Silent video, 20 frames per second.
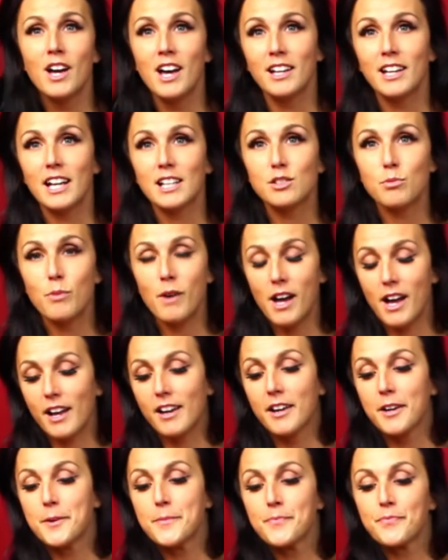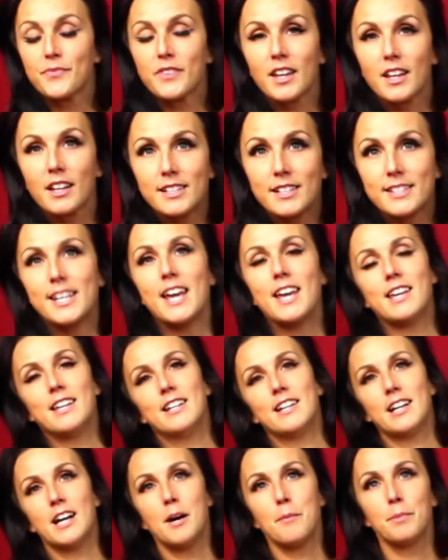Guess what? Taking a
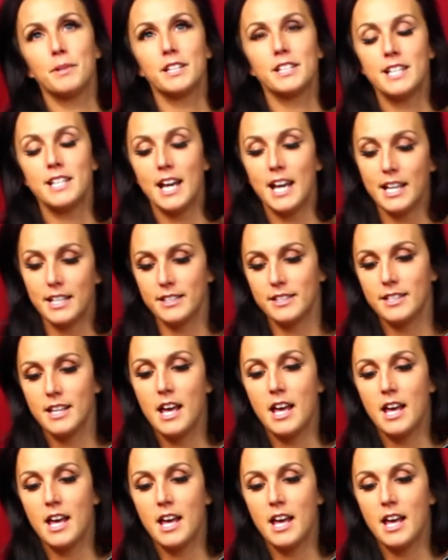couple of days.